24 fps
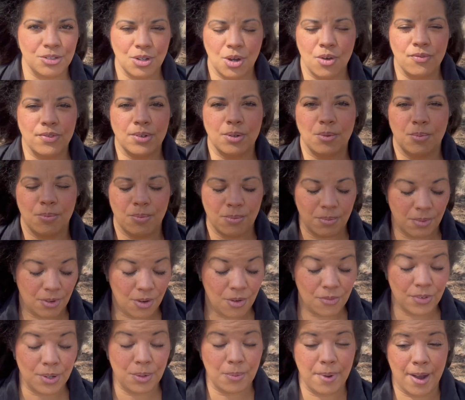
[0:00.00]

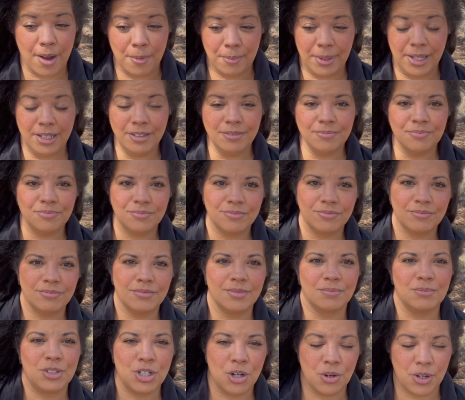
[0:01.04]
overwhelming,
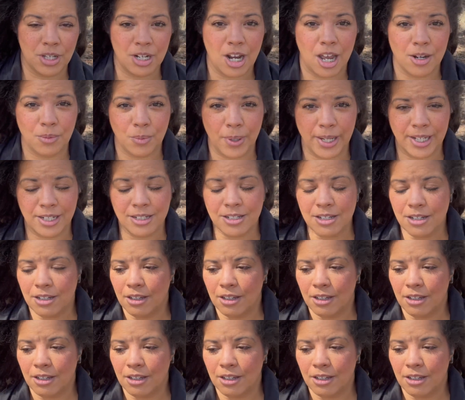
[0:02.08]
choking on wind,